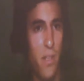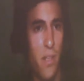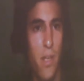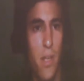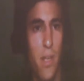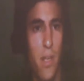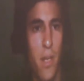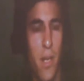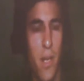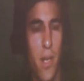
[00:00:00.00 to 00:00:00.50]

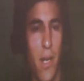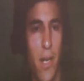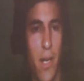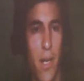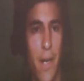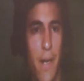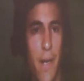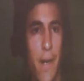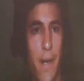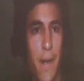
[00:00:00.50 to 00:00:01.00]

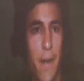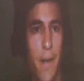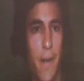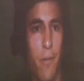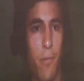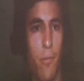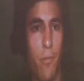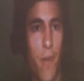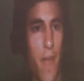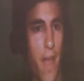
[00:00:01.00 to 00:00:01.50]
uh,
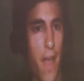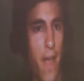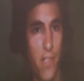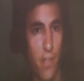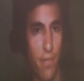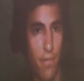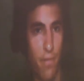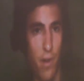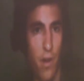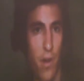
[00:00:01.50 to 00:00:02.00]
react in a
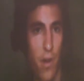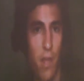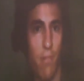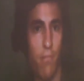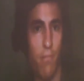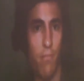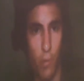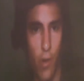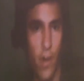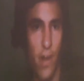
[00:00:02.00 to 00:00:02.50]
very
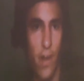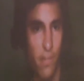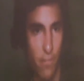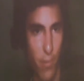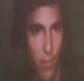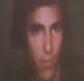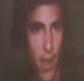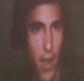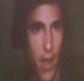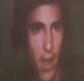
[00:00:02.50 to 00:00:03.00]
regressive
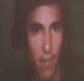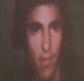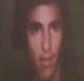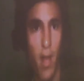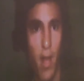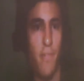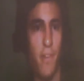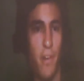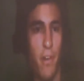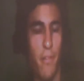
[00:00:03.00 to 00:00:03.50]
way and
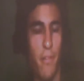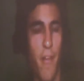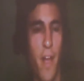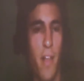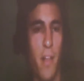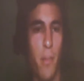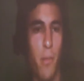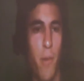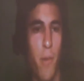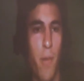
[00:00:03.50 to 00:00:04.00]
often in a
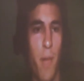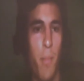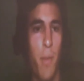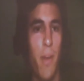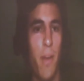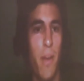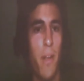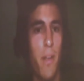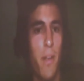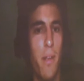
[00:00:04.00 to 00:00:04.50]
violent way.
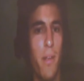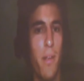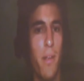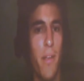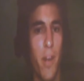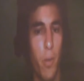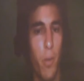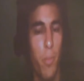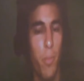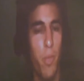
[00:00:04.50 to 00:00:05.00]
But
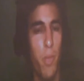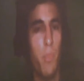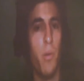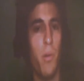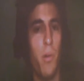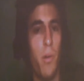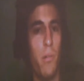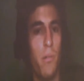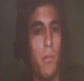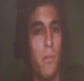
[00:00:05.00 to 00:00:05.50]
you know,
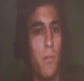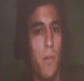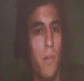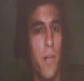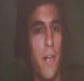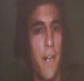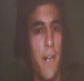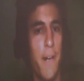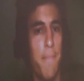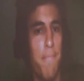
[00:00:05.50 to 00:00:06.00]
people
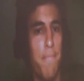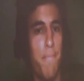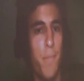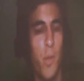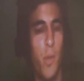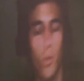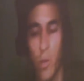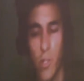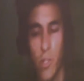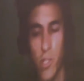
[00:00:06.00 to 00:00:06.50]
um,
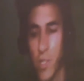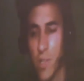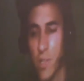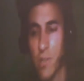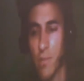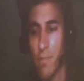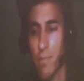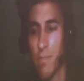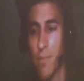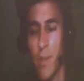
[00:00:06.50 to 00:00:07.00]
who are
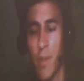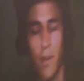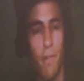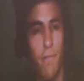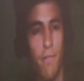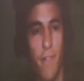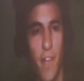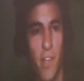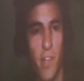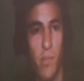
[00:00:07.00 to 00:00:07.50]
just you
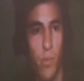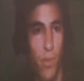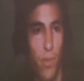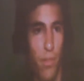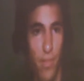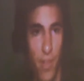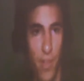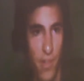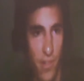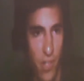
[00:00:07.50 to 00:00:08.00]
know faced
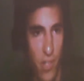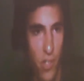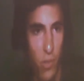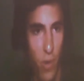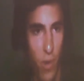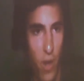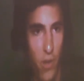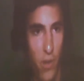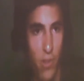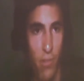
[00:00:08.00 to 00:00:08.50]
with this
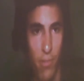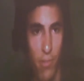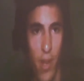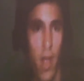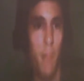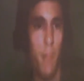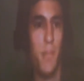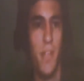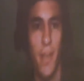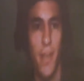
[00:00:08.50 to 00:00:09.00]
situation
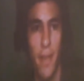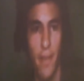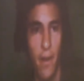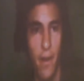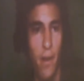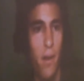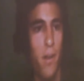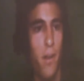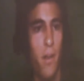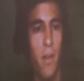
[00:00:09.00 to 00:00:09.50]
come
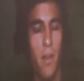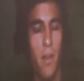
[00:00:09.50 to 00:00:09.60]
together,